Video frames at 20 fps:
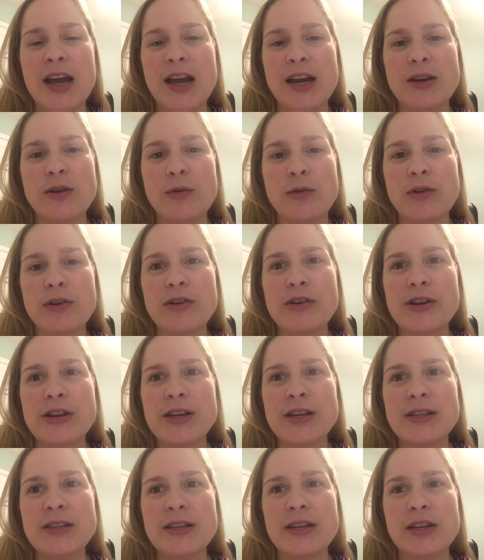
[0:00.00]
in order to
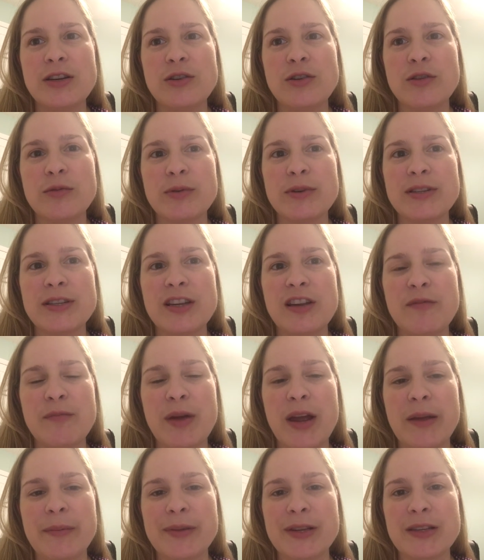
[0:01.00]
continue to receive
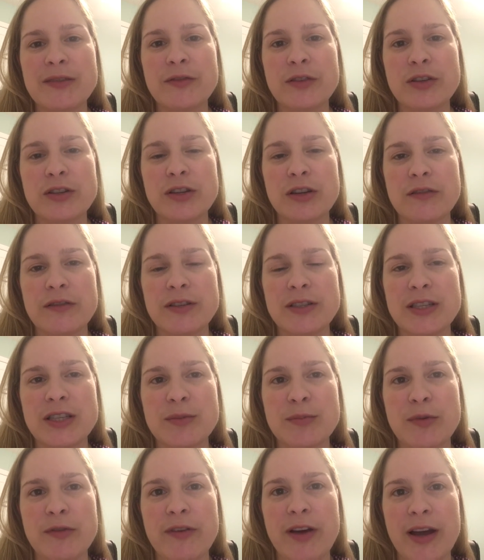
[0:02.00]
payments for
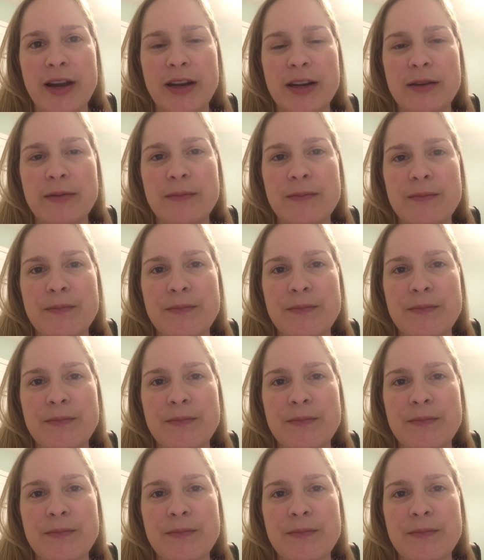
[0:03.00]
services provided.